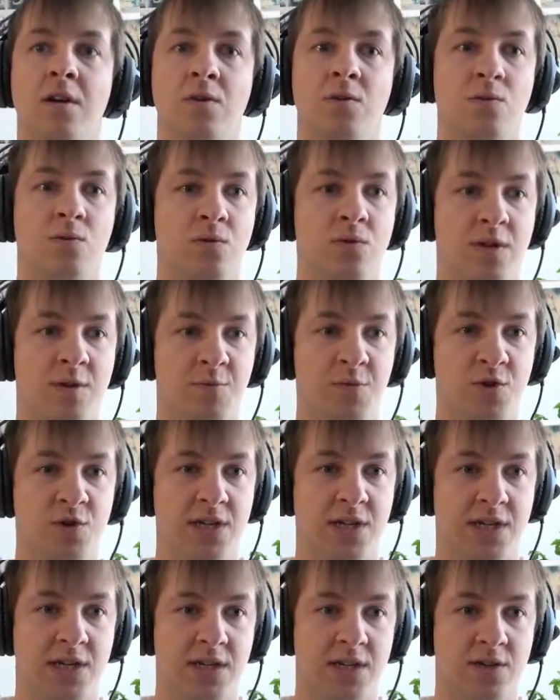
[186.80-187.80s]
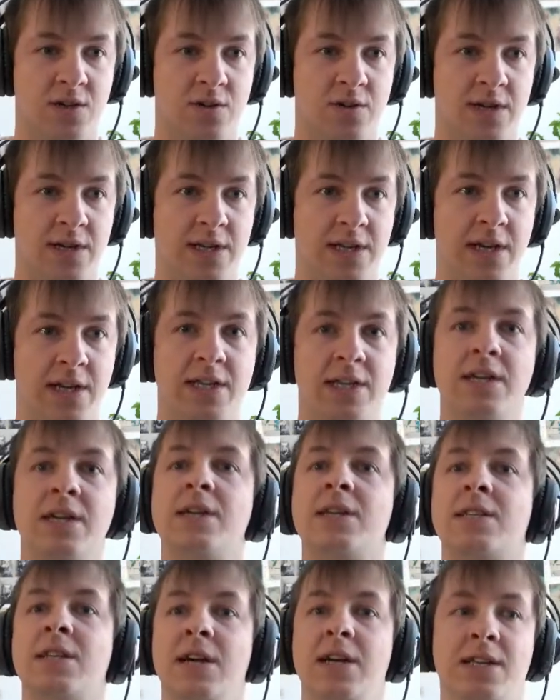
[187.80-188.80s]
Ooh, the music is already getting
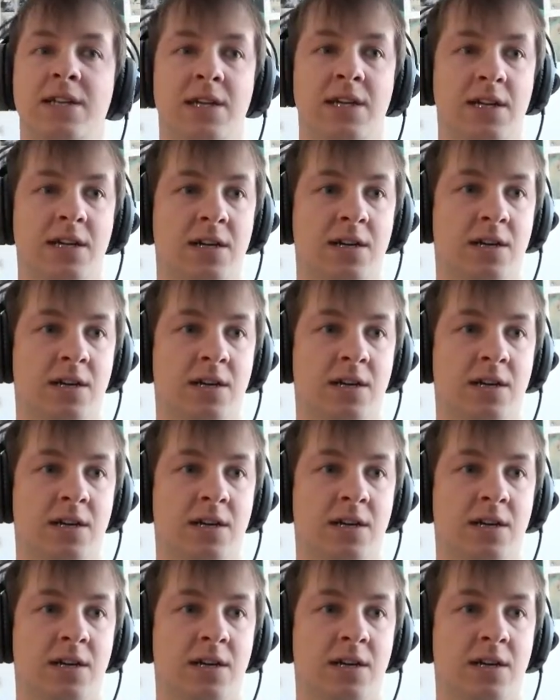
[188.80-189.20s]
exciting.